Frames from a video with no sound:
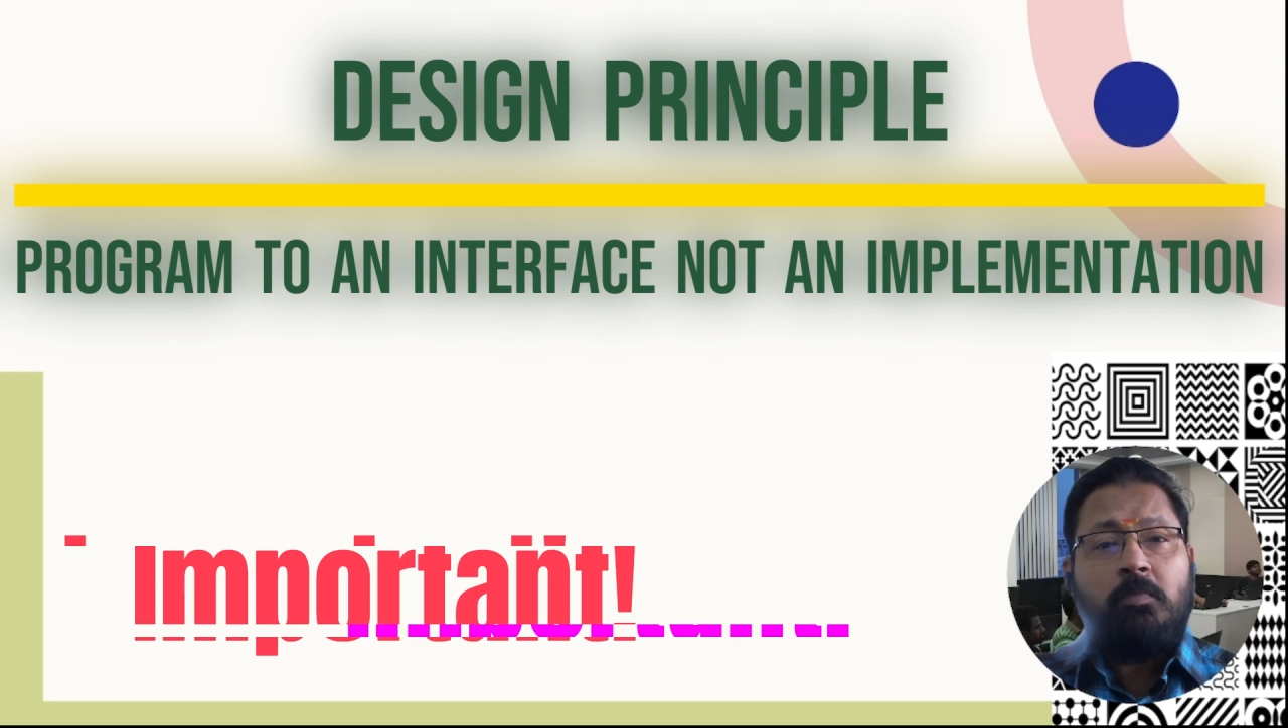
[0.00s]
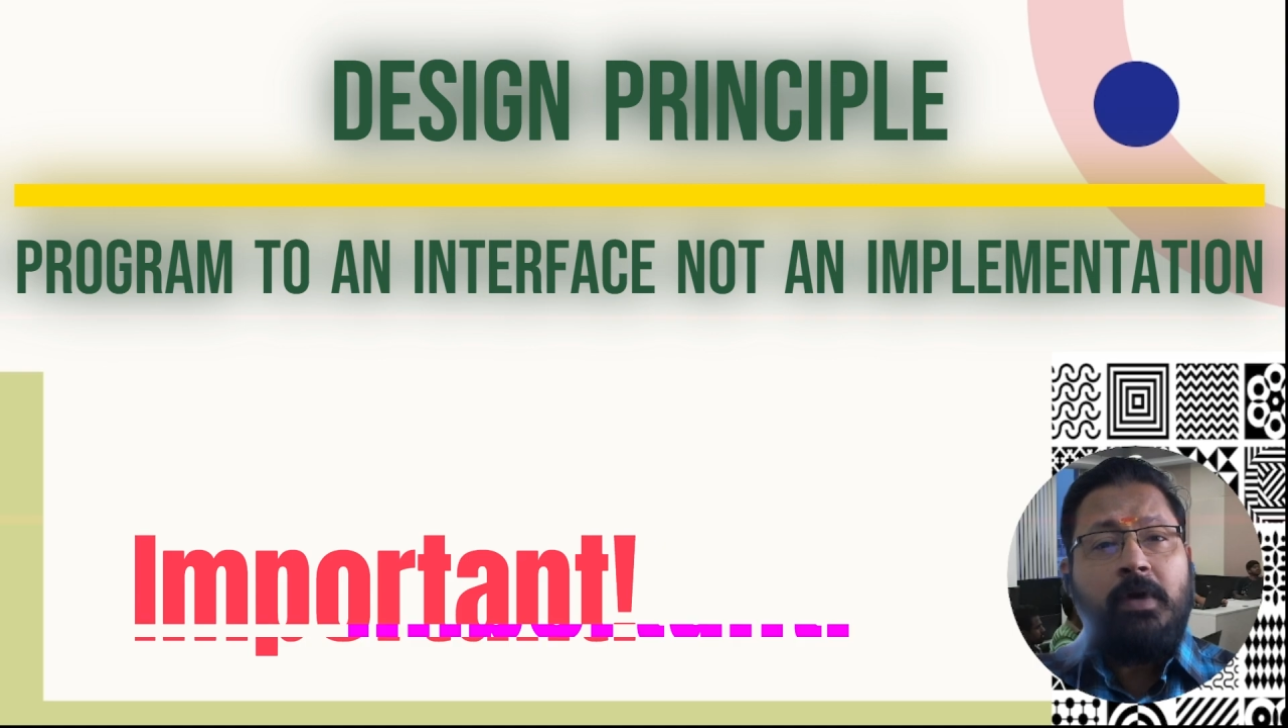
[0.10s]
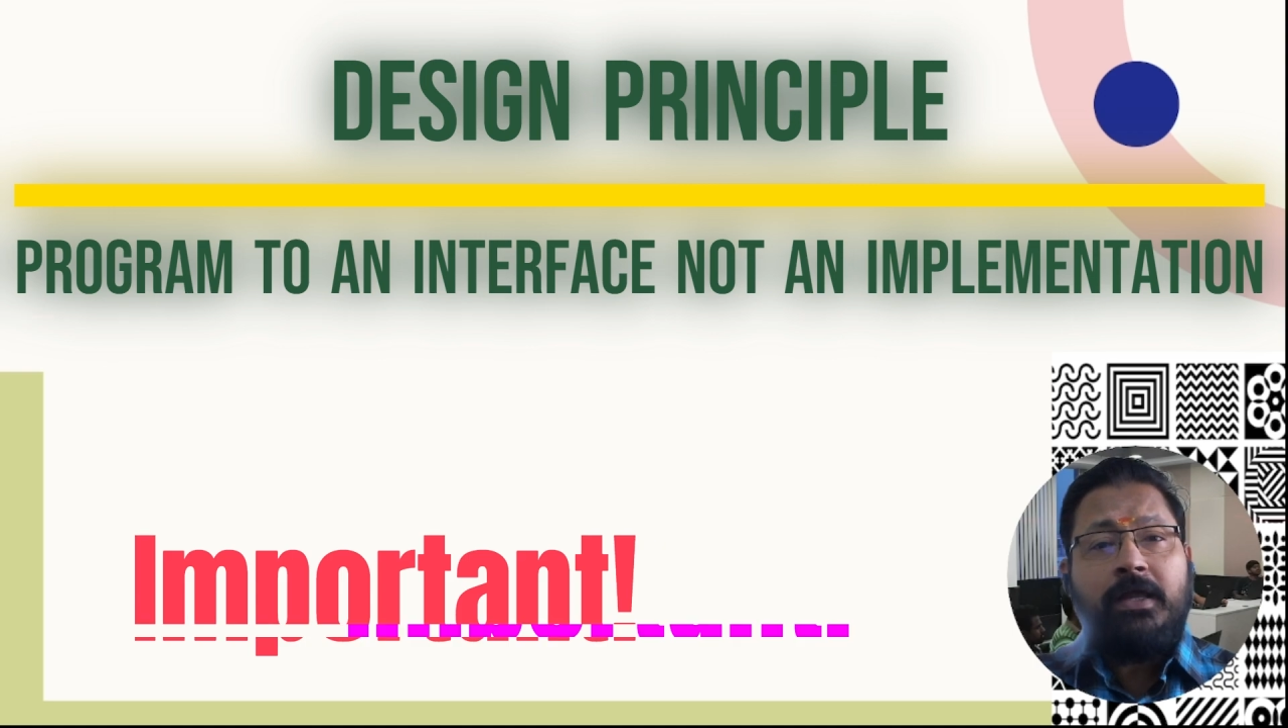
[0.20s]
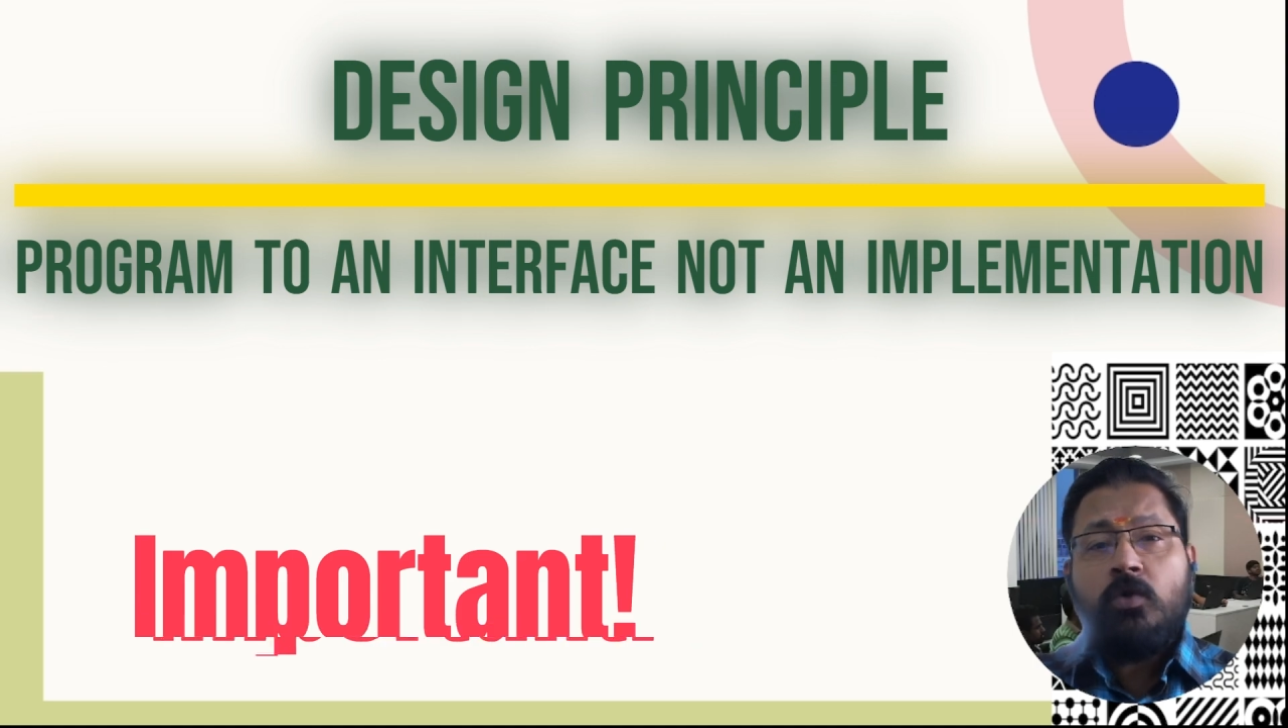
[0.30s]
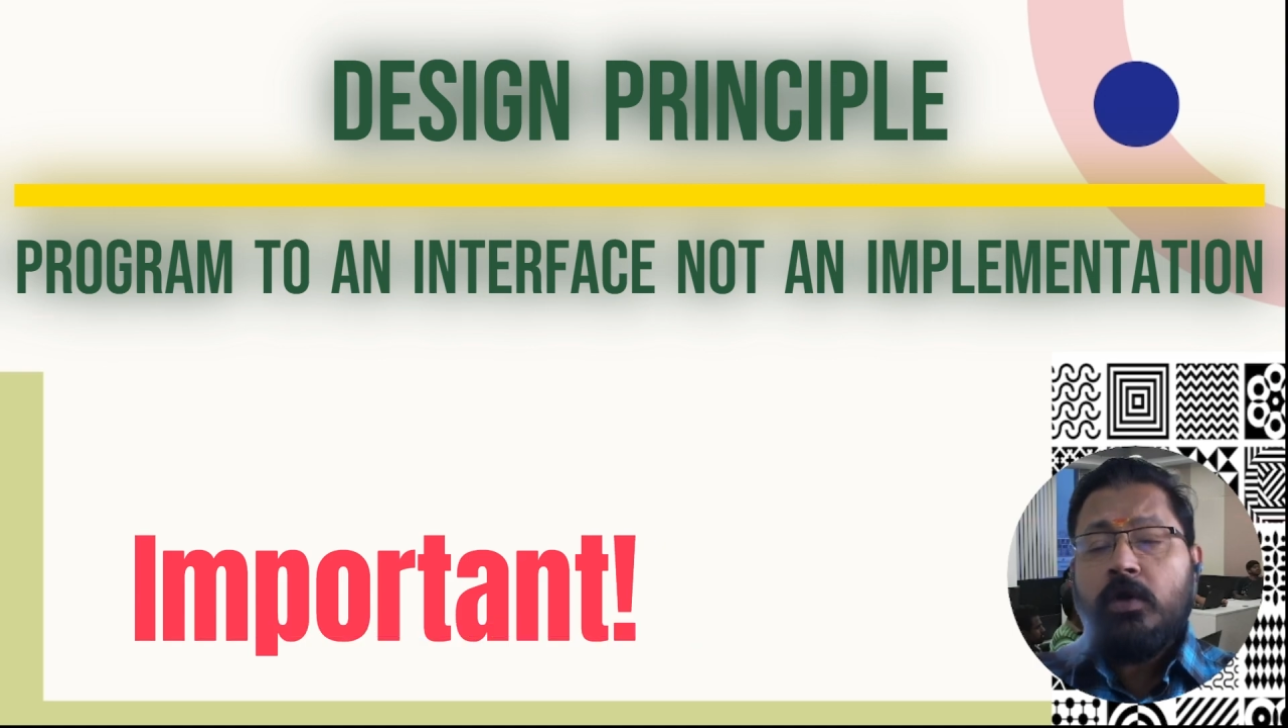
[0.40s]

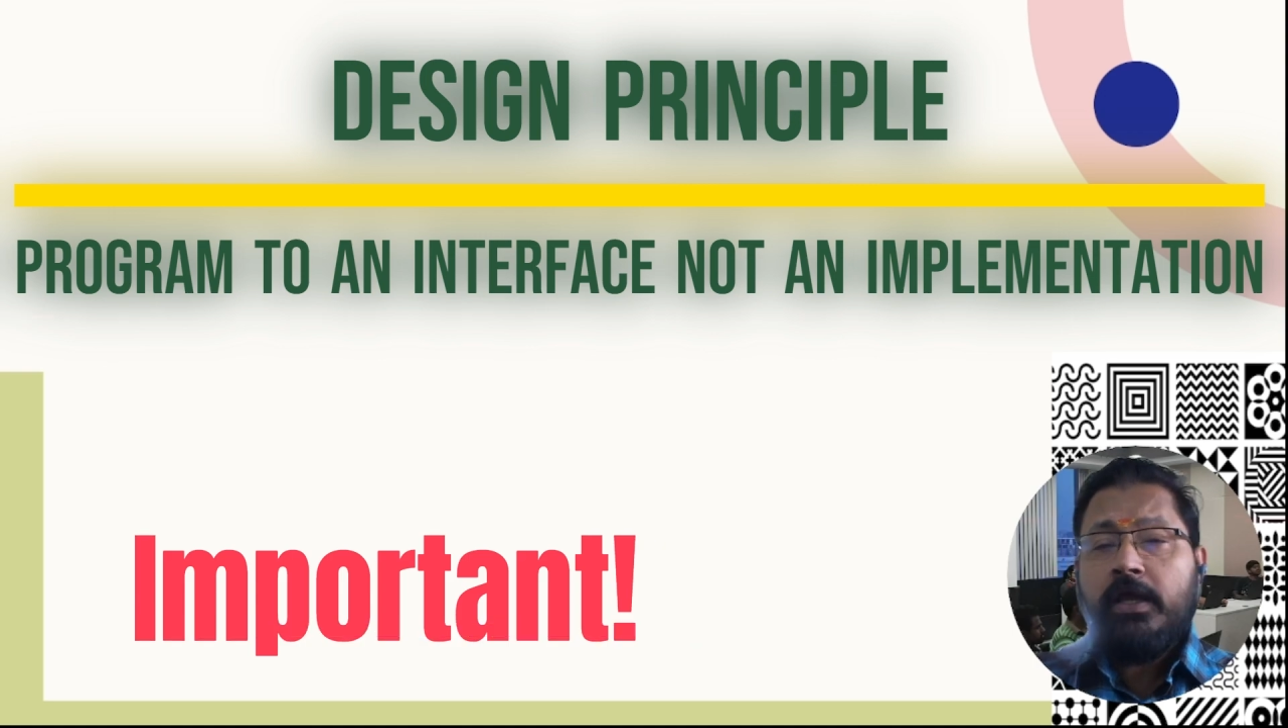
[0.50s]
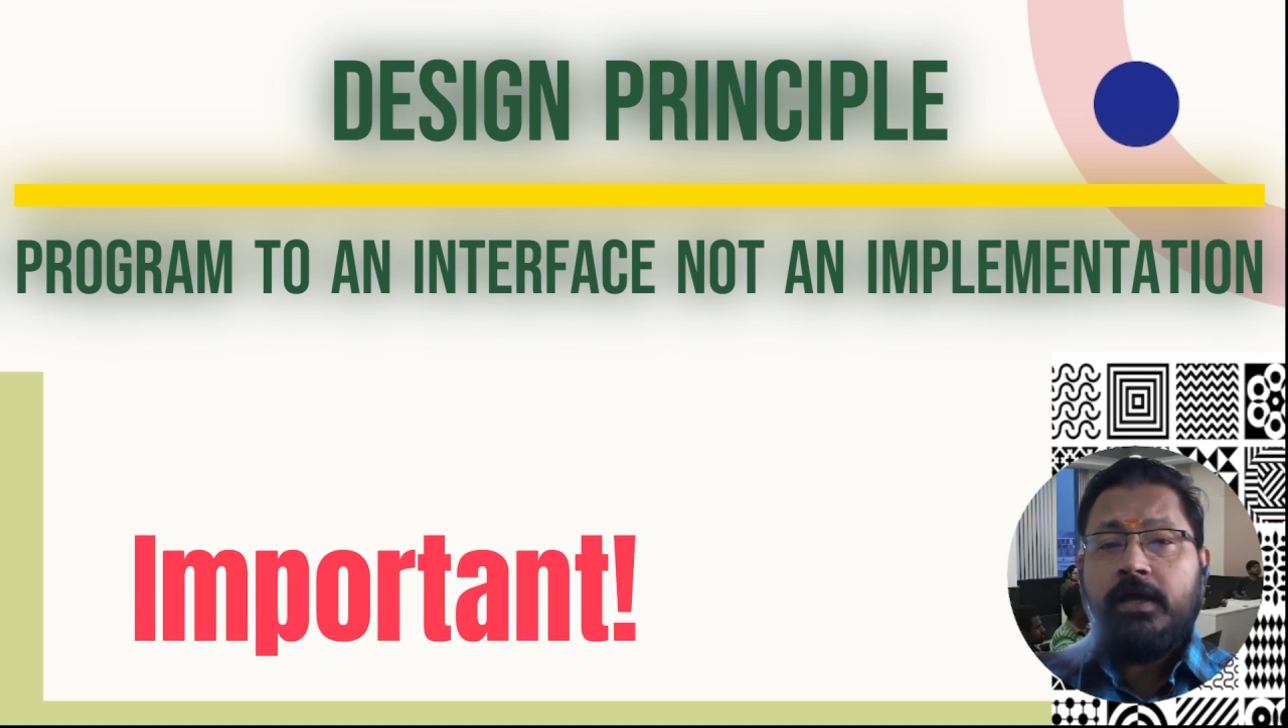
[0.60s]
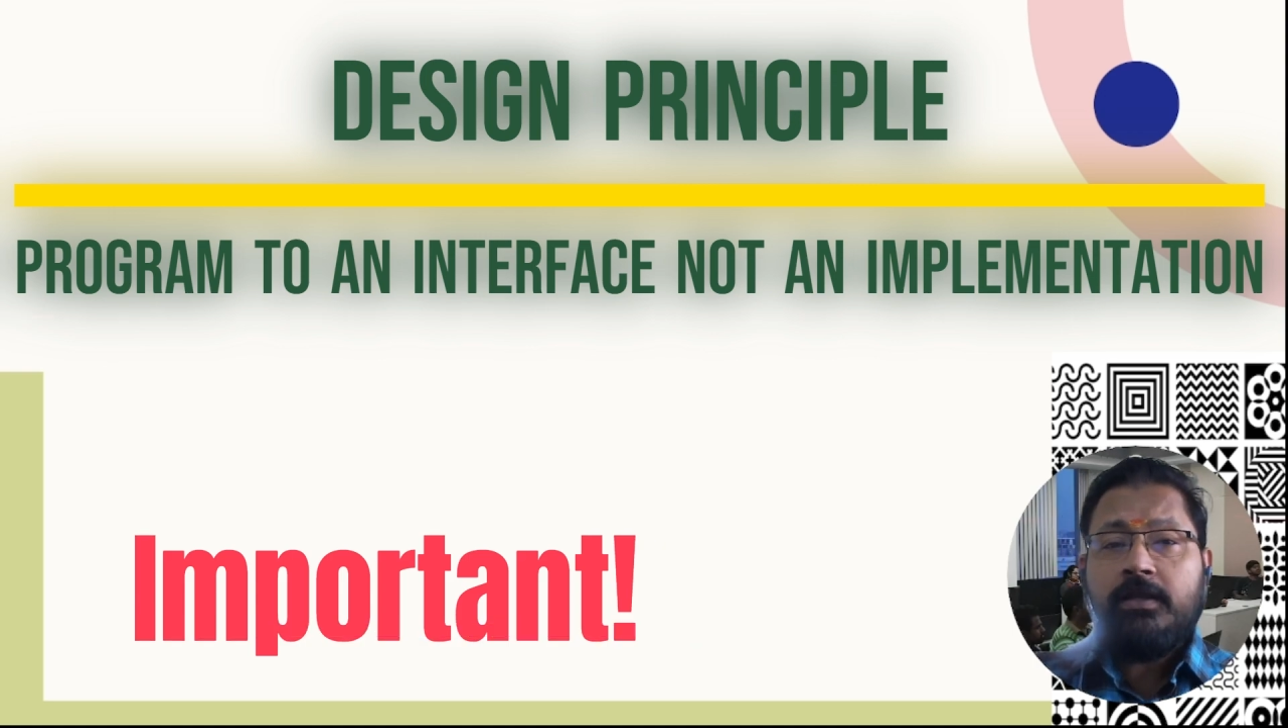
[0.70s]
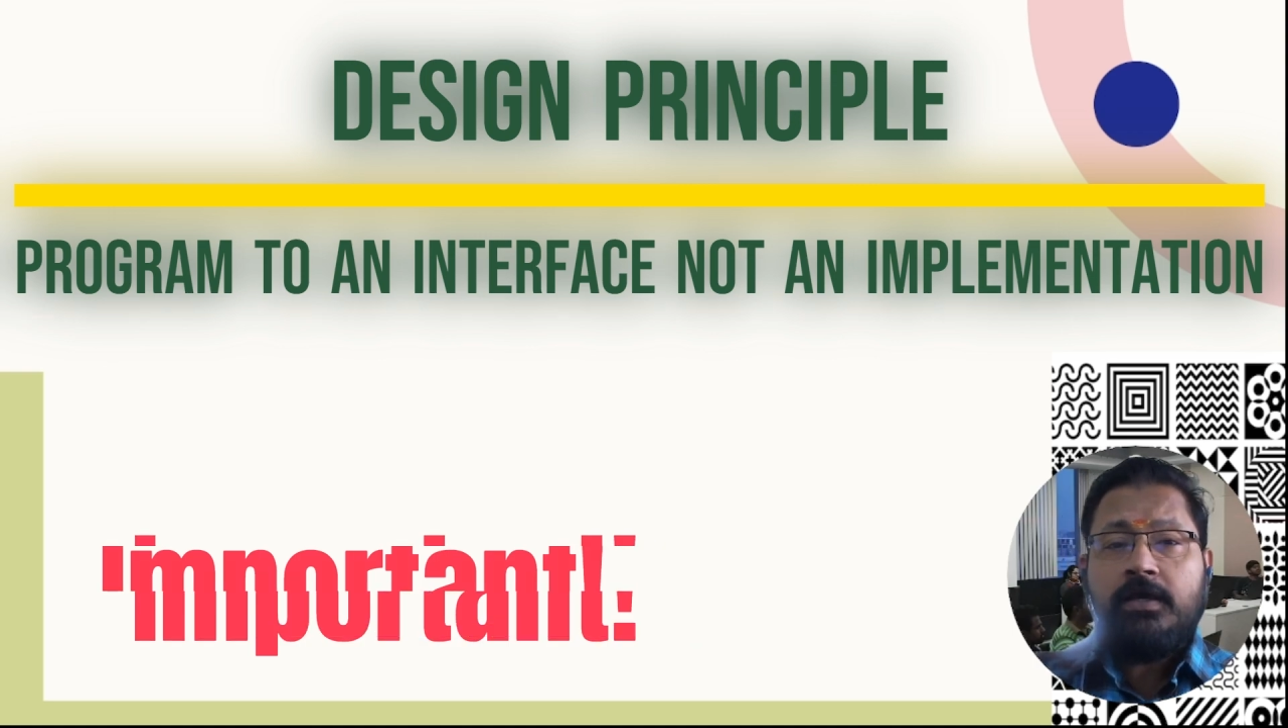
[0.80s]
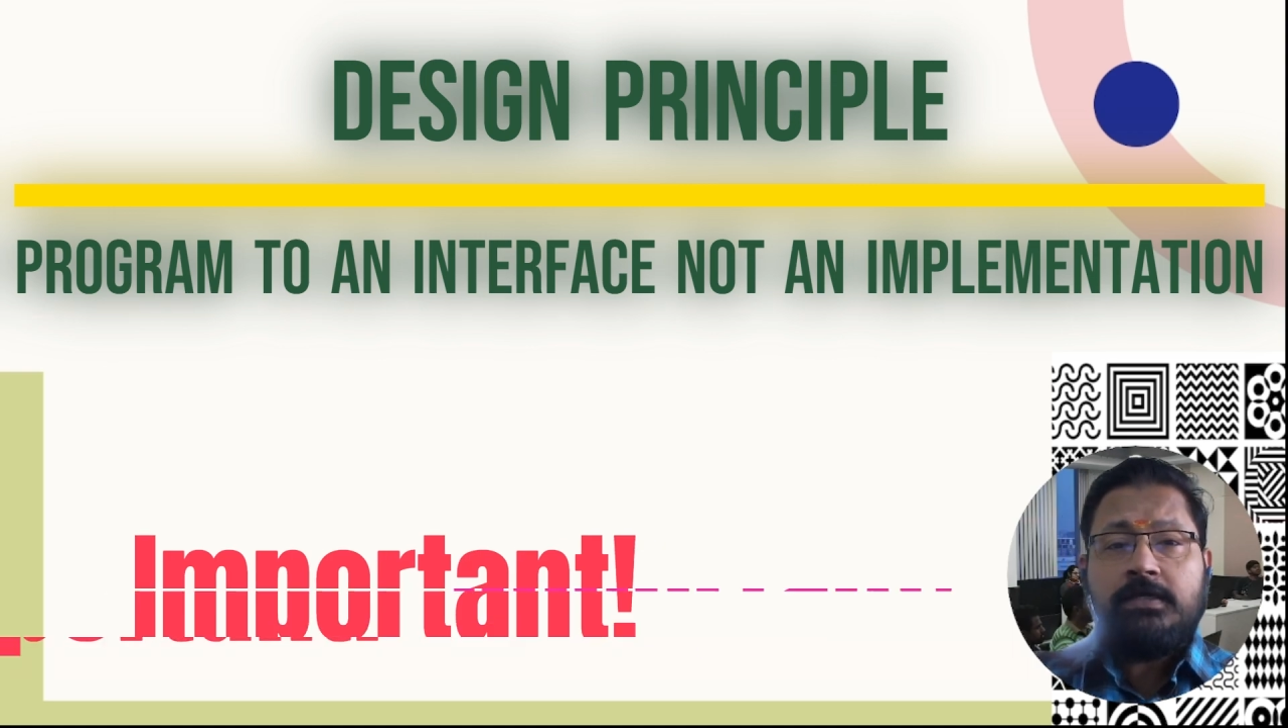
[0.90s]
by
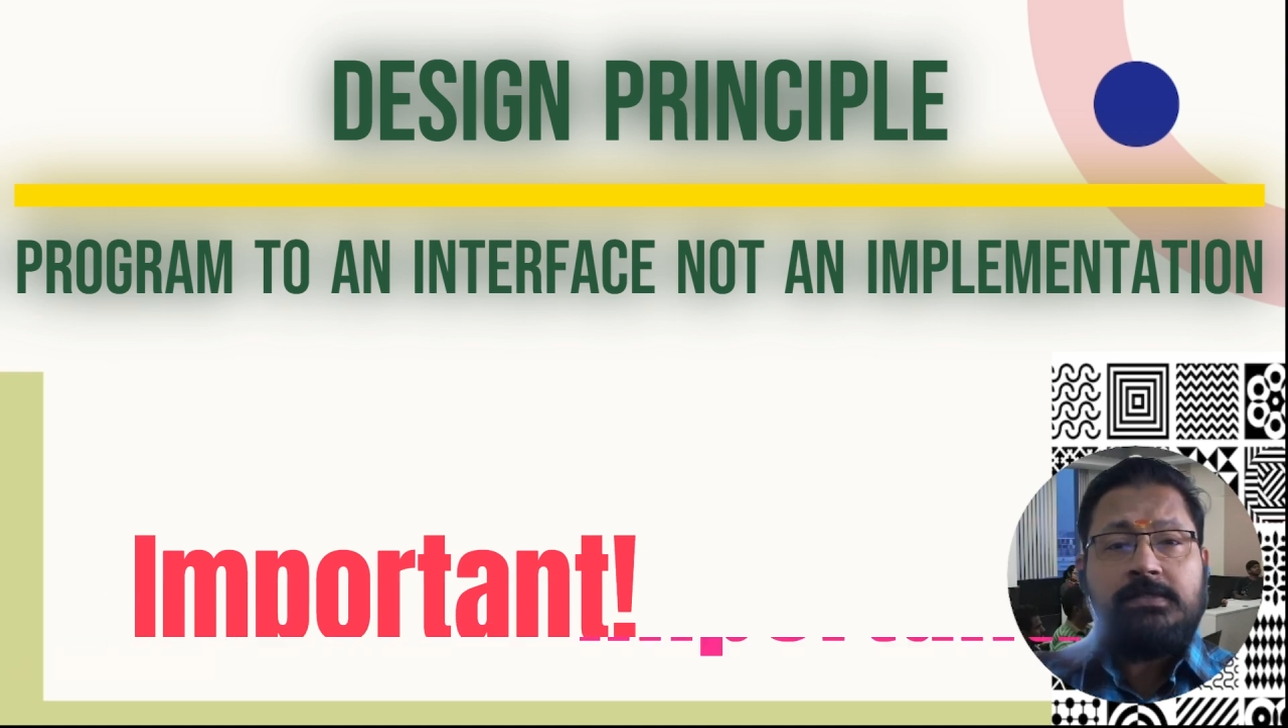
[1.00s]
looking at